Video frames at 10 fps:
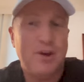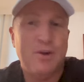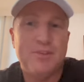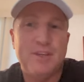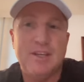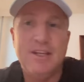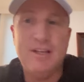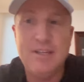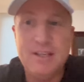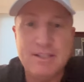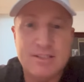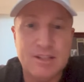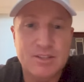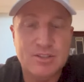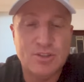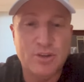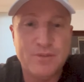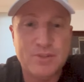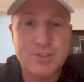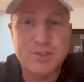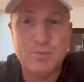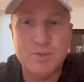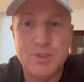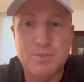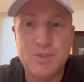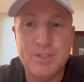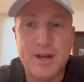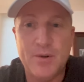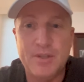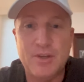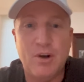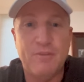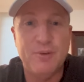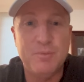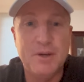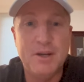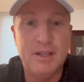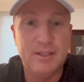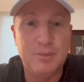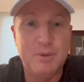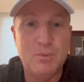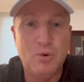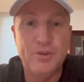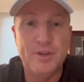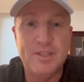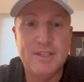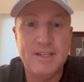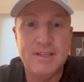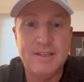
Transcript: they were thinking is that the surface was going to offer them a little bit more than it did.